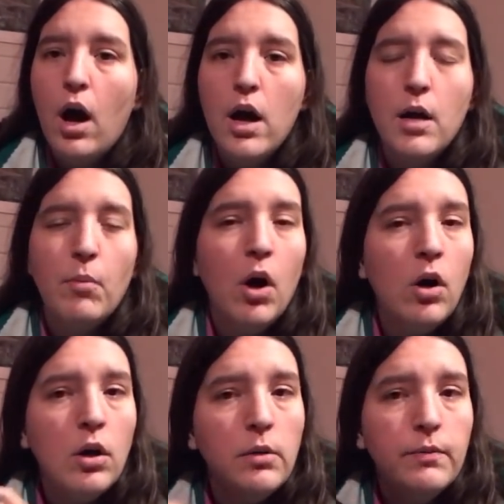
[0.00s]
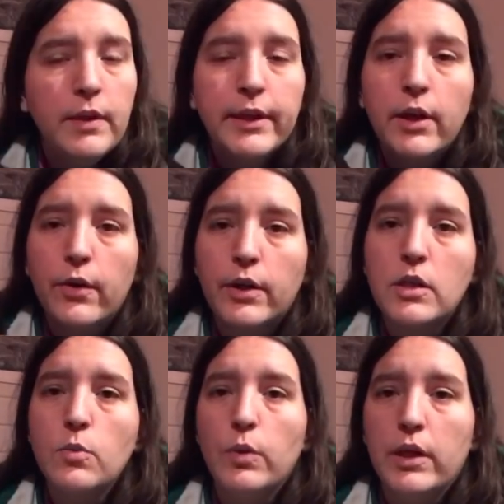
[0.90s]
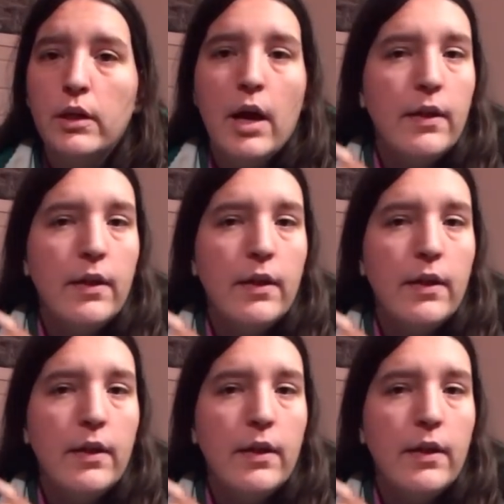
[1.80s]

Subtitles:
I am hopefully going to win